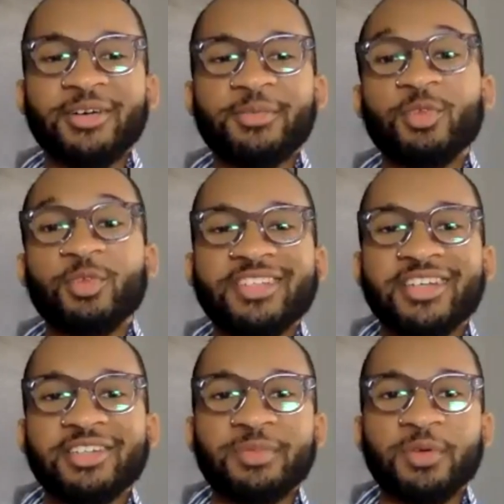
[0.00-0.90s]
I'm really
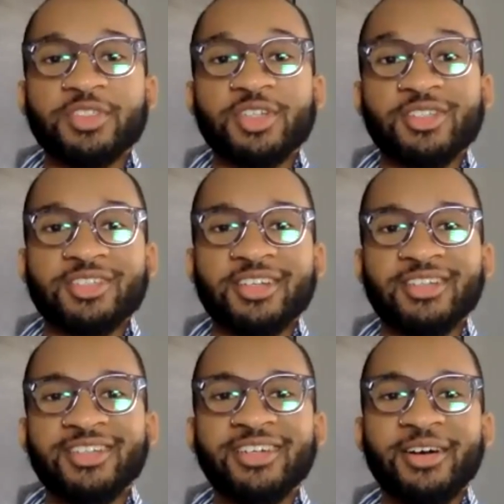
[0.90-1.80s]
excited to be with y'all today.
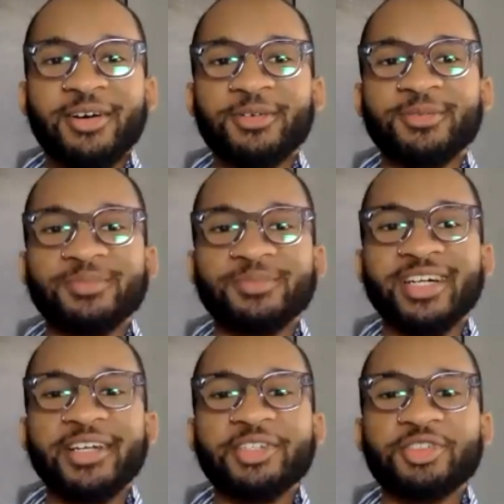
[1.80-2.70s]

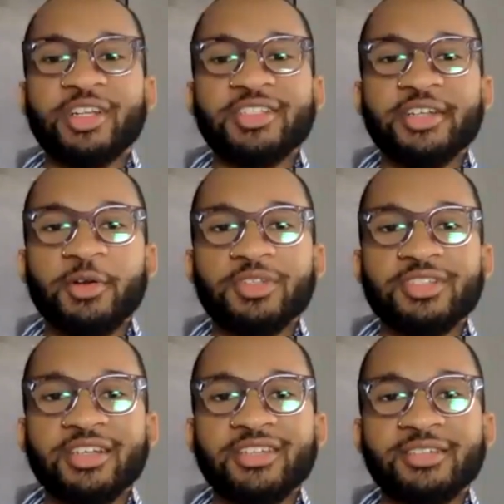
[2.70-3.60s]
Like Katrina and Tierra were
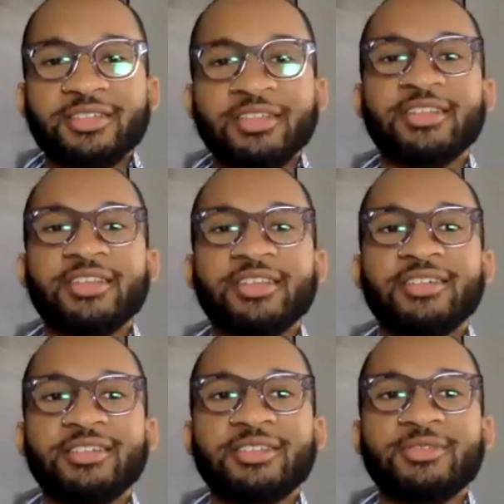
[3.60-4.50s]
saying,
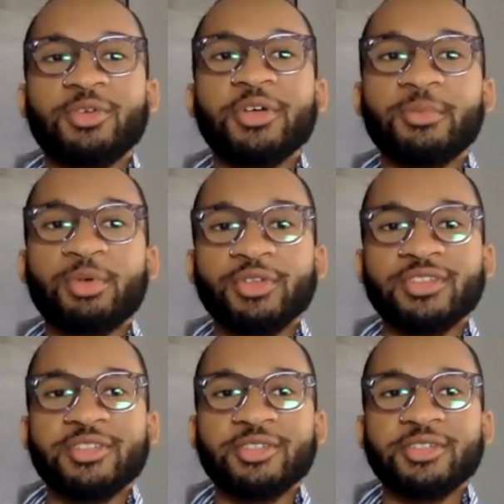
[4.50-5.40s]
it's really
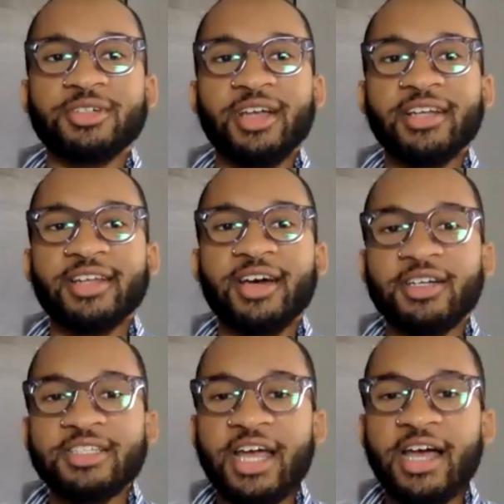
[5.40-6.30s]
important to
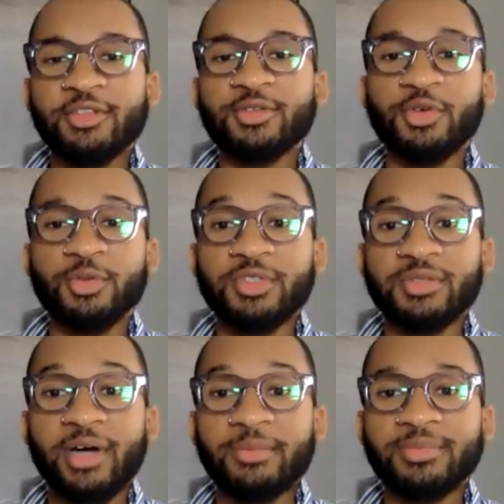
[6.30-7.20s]
acknowledge how the school to
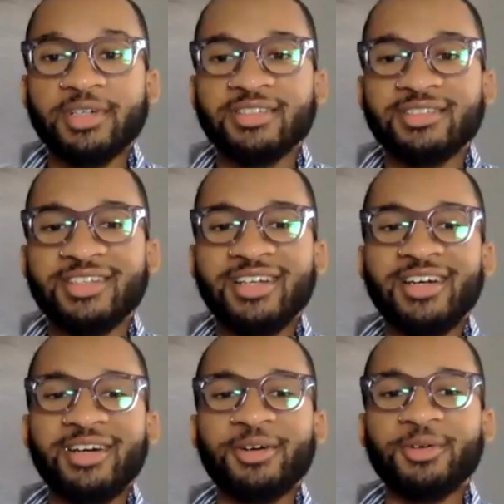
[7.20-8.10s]
prison pipeline
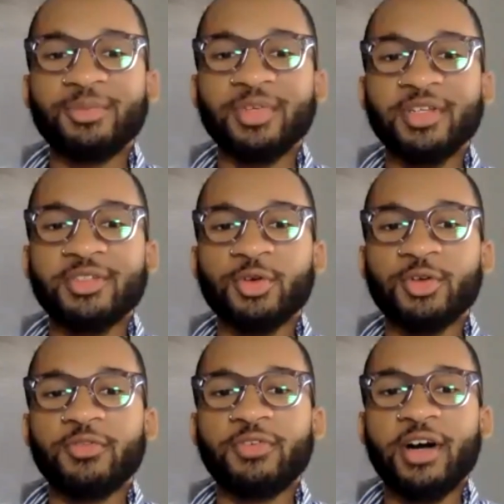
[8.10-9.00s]
is sort
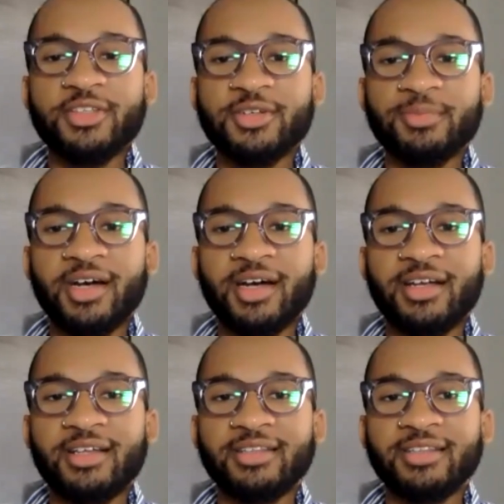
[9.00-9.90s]
of fostered
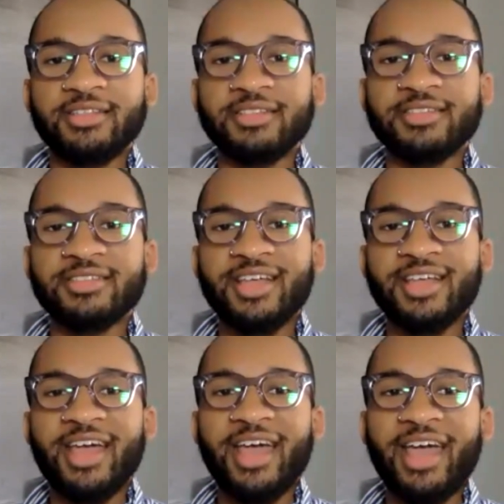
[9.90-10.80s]
by these
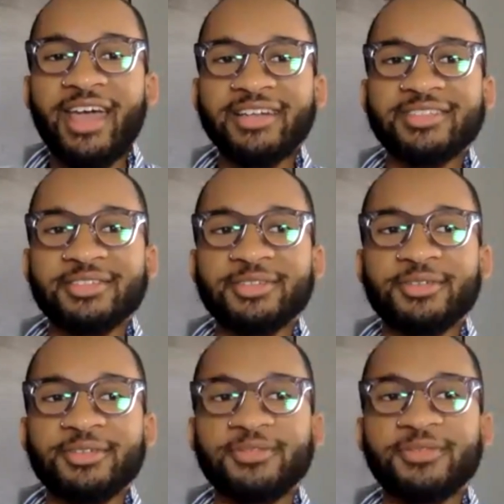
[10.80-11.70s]
acts
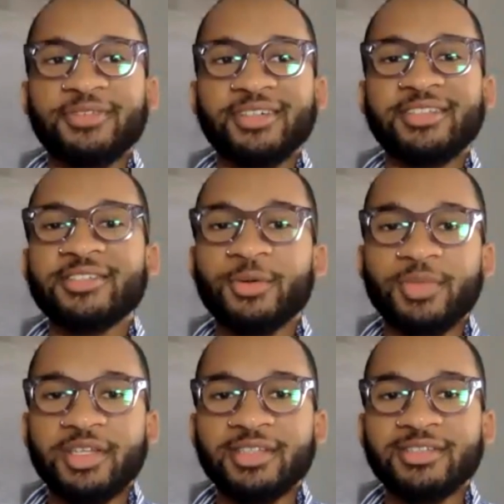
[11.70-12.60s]
of
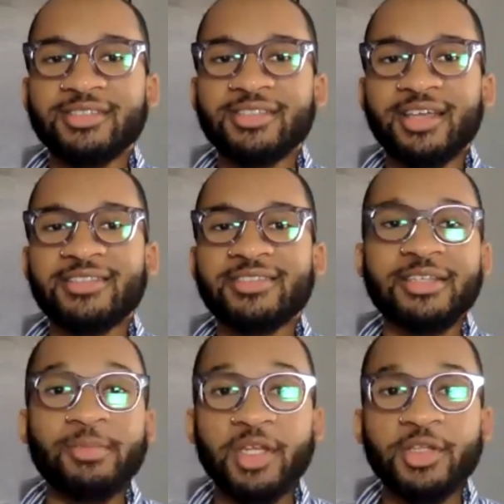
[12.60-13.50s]
disobedience that
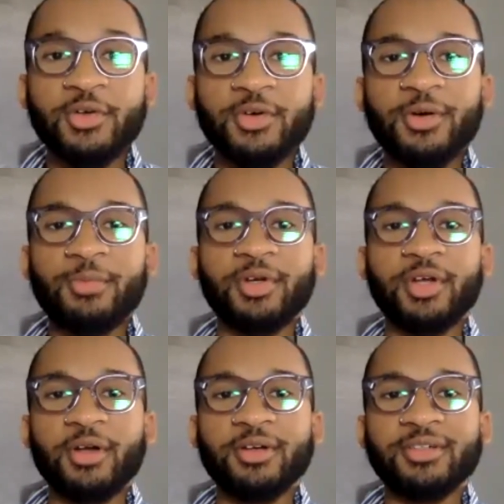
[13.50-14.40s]
seem menial but
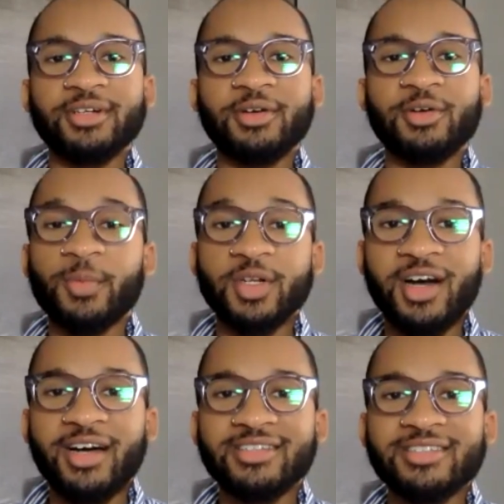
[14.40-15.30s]
are
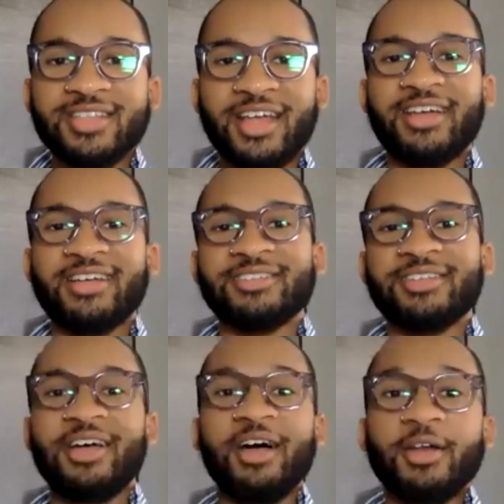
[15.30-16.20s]
criminalized as
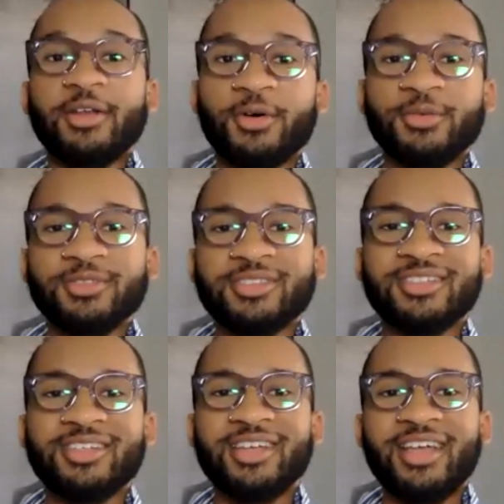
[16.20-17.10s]
adults.